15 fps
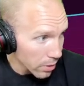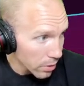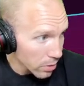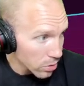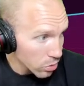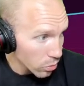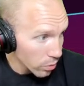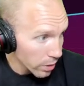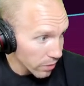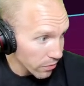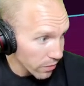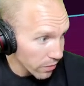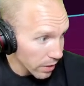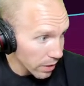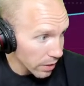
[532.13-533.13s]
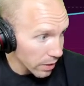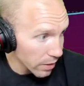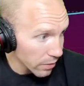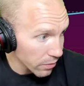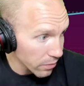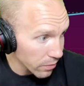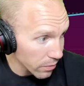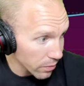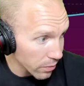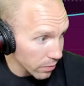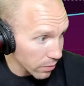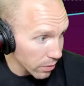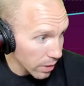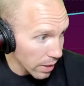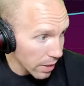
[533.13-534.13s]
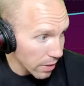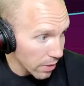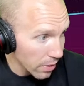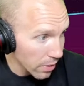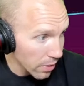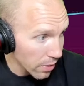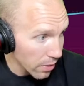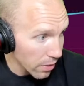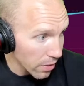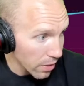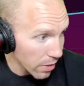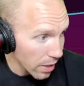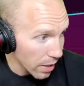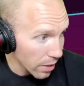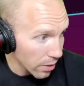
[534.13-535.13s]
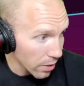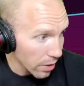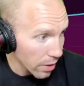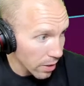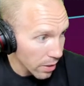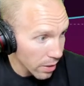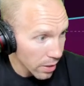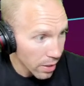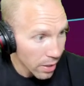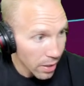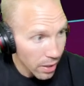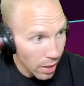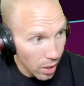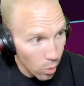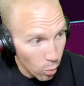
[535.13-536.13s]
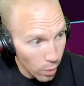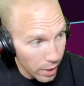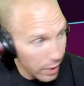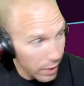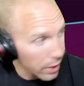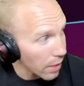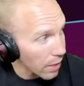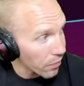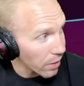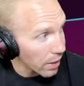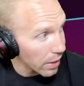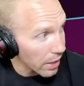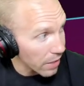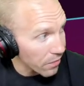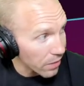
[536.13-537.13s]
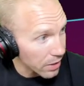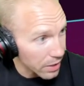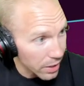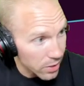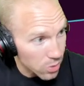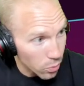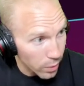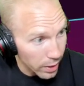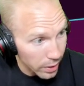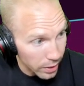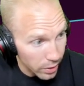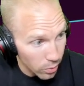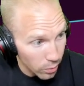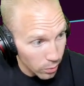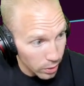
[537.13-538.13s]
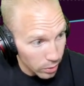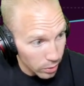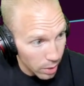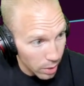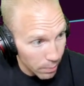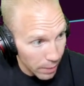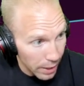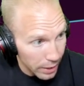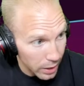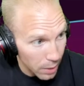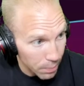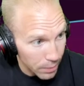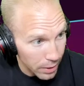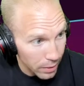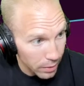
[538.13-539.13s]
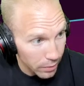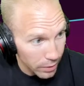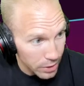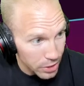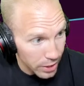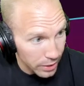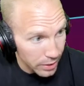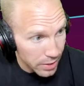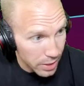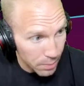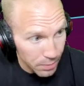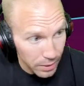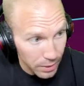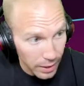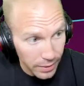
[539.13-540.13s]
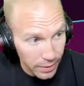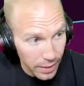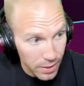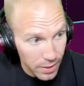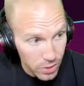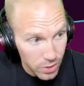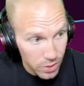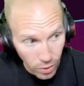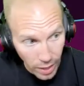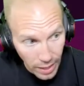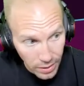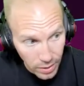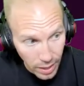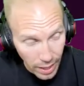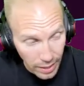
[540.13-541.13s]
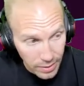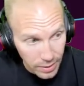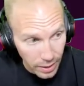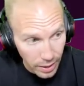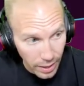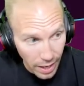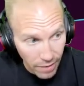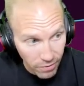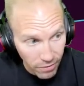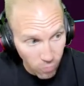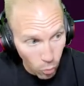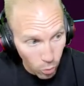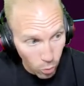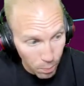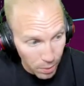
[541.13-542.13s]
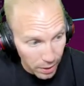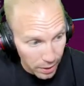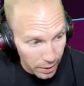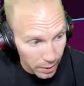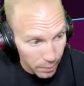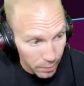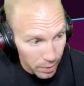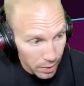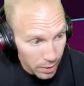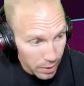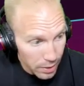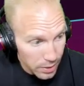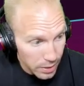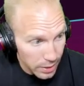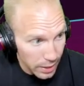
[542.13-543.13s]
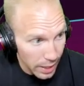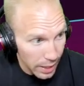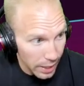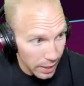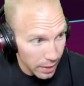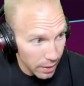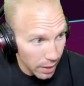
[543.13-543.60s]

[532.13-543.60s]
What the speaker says: 25, right? There, a wick, and then if it does wick, it will come back up, get rejected, something like that. So at 4 p.m. today,